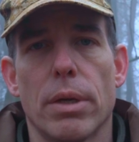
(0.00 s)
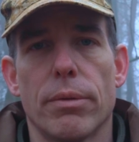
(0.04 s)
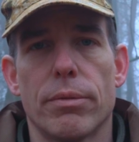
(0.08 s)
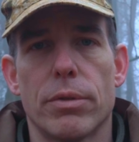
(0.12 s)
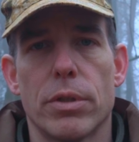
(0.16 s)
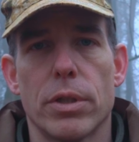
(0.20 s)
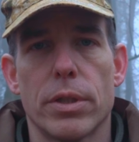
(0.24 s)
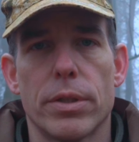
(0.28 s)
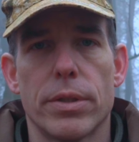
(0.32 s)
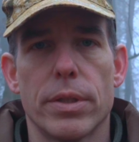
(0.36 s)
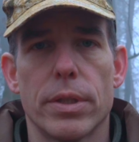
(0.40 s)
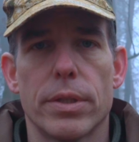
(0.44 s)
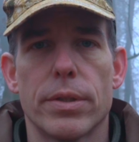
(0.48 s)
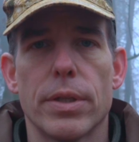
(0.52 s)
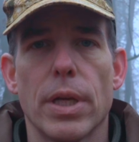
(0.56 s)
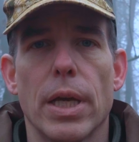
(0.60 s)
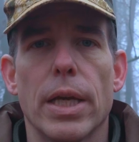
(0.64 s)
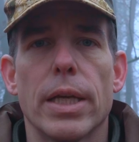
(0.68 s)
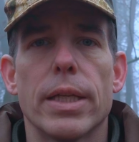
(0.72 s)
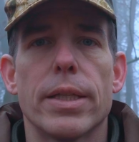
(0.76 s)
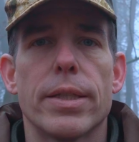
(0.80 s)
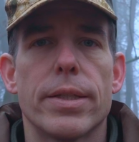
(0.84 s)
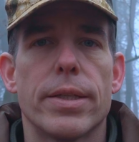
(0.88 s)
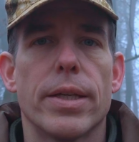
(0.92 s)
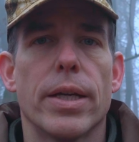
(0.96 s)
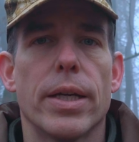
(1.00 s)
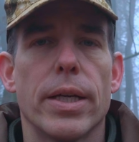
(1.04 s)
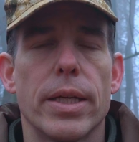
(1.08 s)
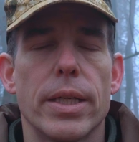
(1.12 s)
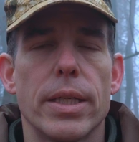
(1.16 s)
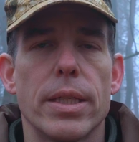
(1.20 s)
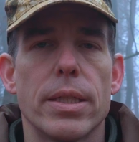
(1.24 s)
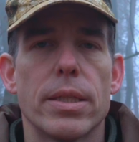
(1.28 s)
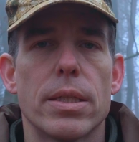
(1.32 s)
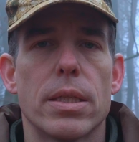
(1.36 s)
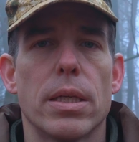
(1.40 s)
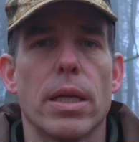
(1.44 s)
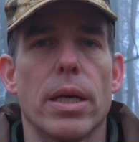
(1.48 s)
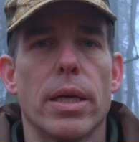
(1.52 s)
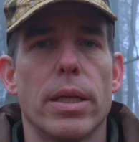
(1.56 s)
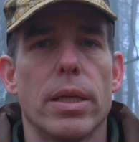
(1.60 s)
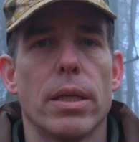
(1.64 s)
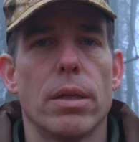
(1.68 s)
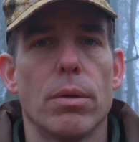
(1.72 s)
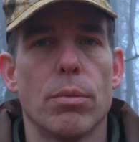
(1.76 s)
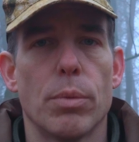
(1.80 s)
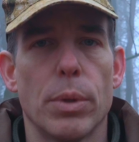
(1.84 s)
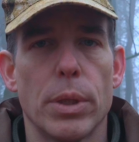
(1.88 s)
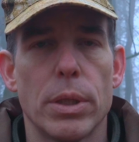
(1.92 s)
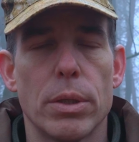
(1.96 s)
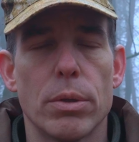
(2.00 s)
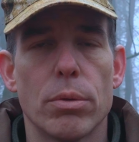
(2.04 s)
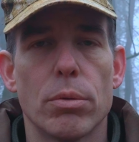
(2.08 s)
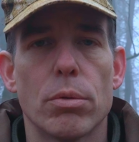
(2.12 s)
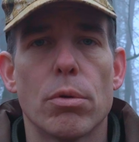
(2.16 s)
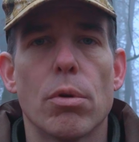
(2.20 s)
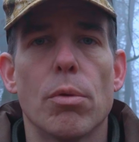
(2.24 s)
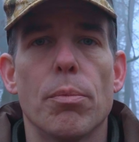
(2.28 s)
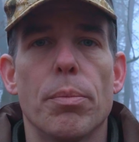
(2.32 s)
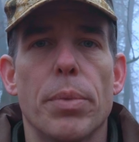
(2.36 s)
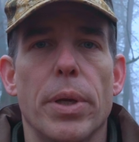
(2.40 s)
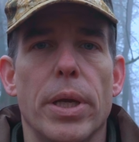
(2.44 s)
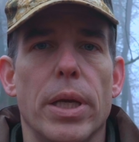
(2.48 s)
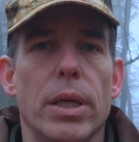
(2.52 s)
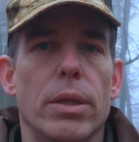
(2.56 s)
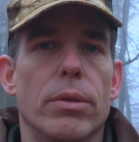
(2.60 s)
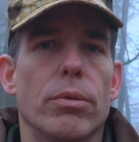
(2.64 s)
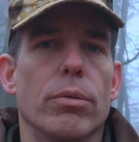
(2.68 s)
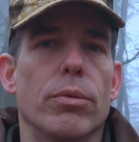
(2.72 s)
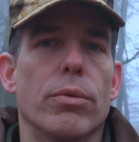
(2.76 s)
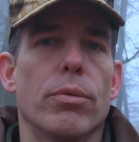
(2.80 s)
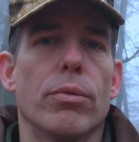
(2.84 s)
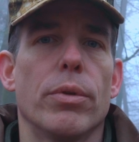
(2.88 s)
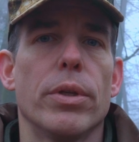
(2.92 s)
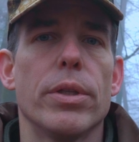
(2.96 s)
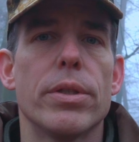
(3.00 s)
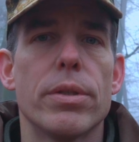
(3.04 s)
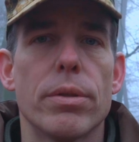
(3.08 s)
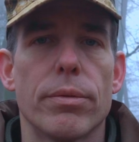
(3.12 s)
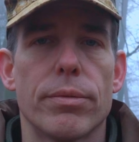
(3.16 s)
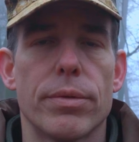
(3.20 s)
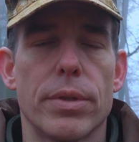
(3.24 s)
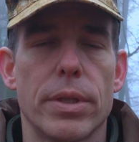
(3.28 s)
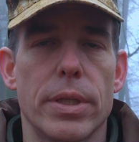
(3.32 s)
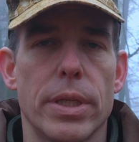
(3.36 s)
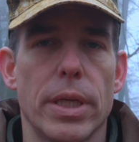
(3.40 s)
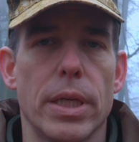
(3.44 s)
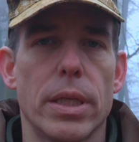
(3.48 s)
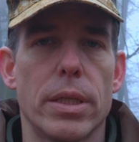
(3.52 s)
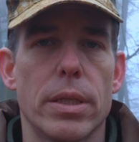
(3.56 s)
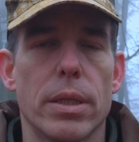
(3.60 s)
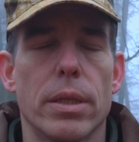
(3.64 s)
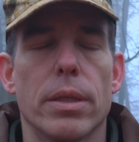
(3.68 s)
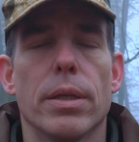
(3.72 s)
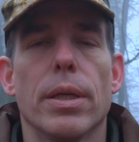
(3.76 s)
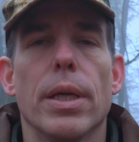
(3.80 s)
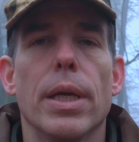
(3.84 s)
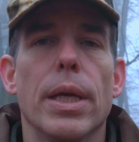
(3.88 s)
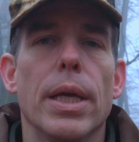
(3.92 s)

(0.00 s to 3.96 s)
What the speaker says: have just this tiny sliding window compared to the rest of the data,